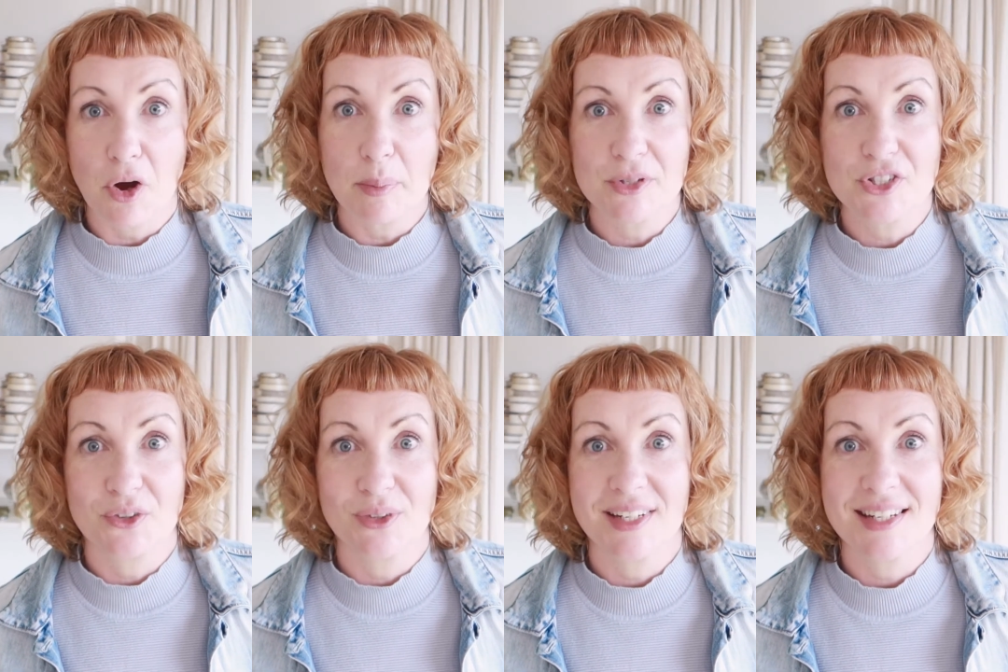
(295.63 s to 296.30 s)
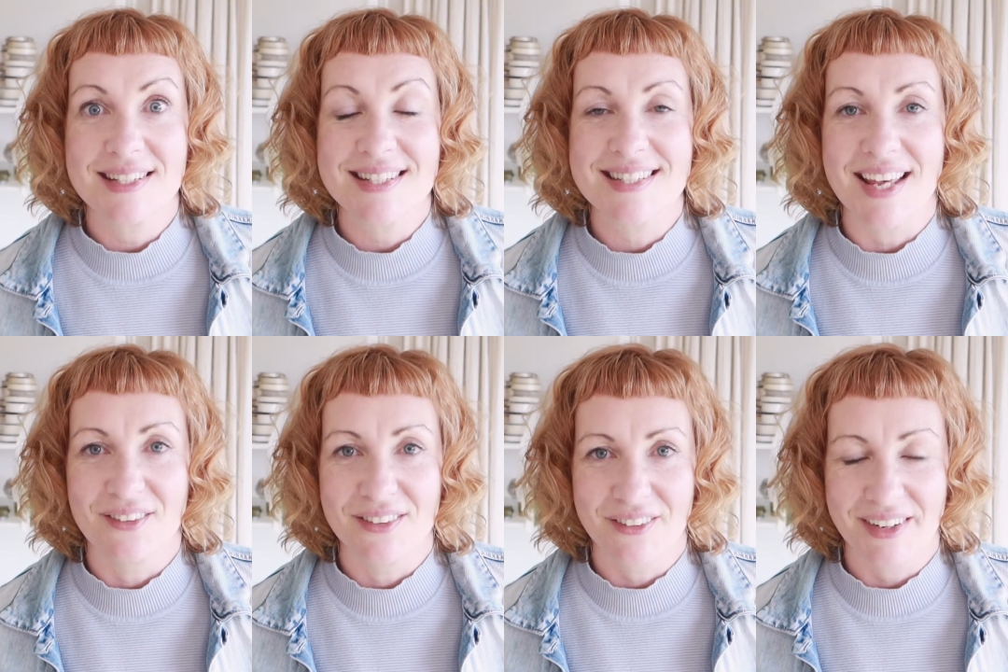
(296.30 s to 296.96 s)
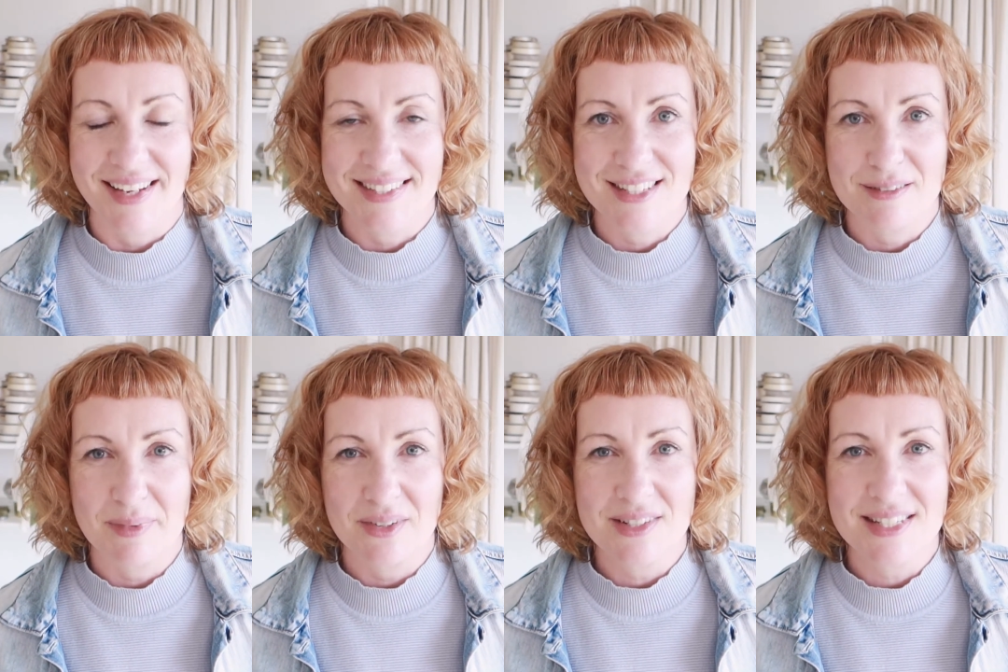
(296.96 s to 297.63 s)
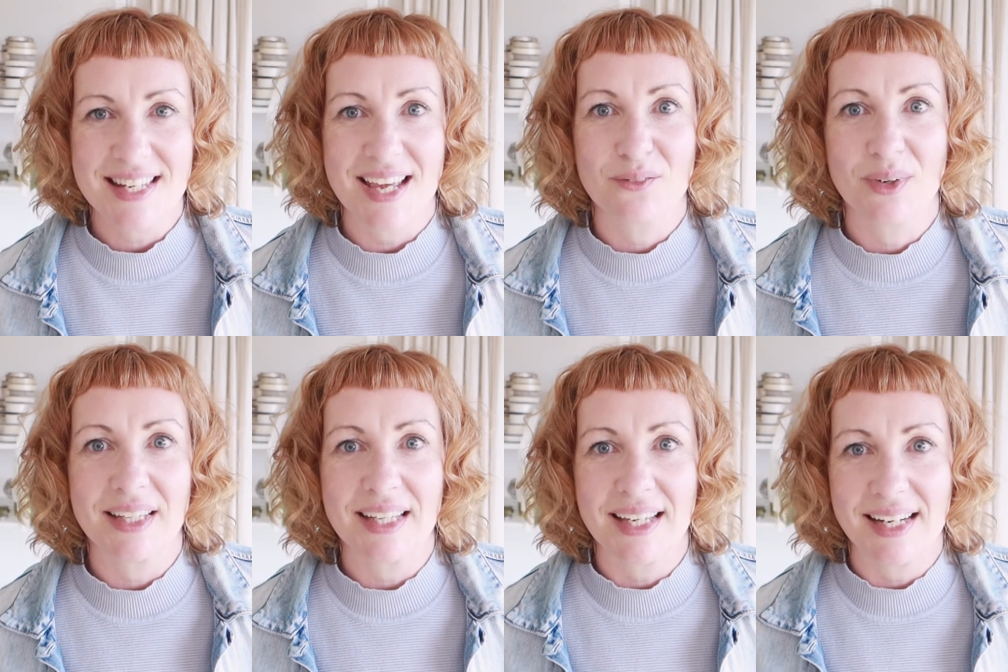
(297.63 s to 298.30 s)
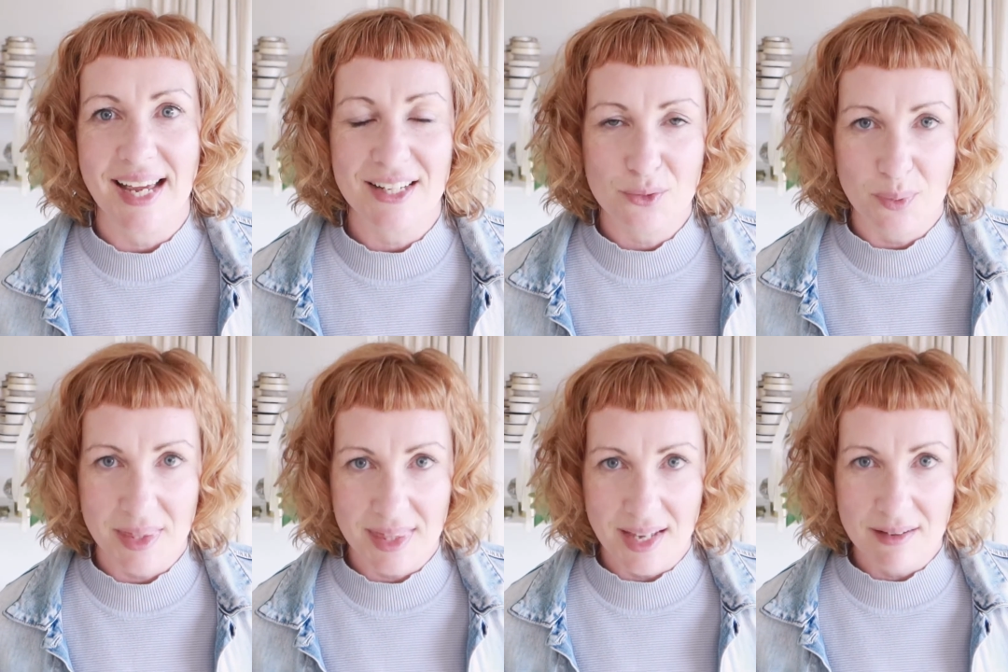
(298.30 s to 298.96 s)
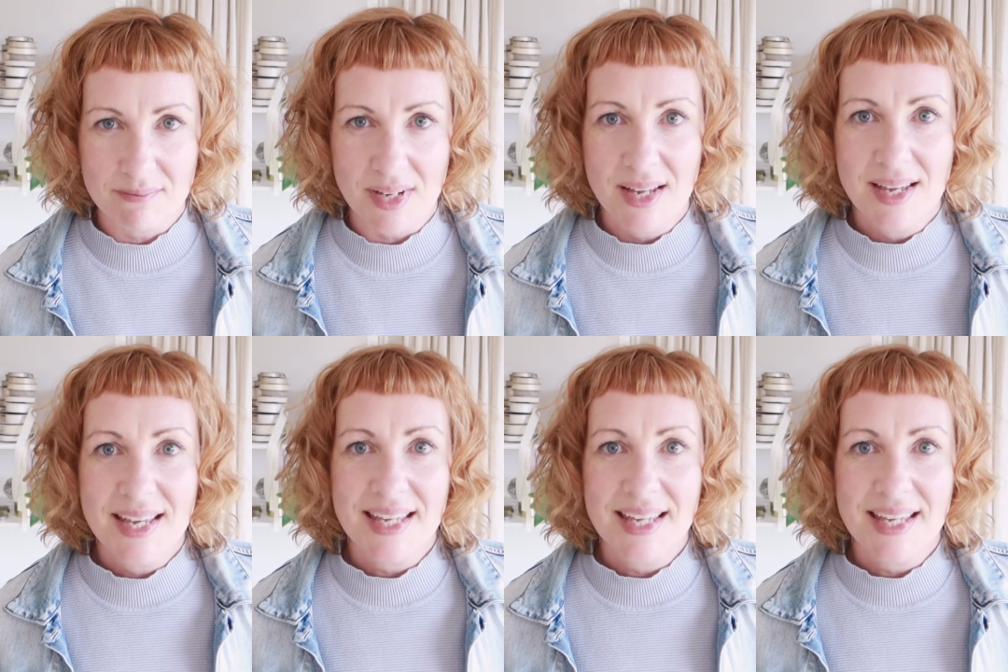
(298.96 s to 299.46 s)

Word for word: opportunity to sell their customers and really connect with them